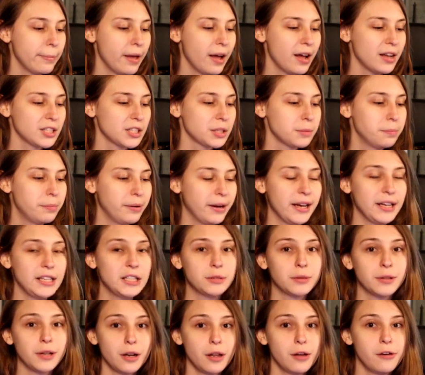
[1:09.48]
awesome
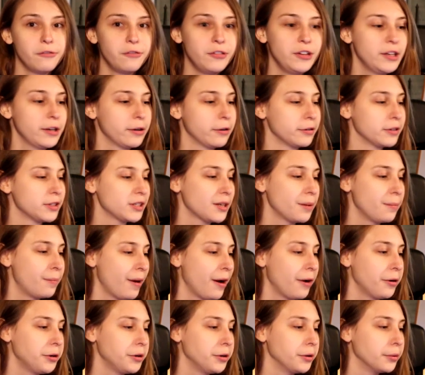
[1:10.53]
page with a lot of videos
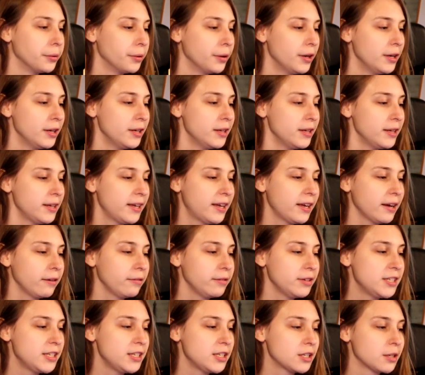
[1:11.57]
about you. Here
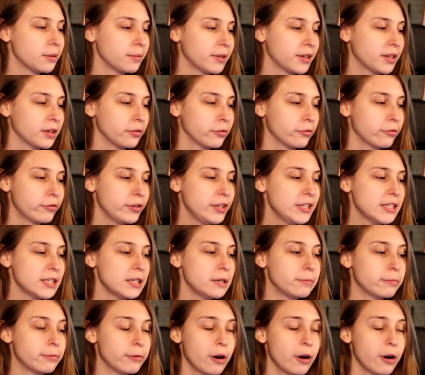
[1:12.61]
we see something called recent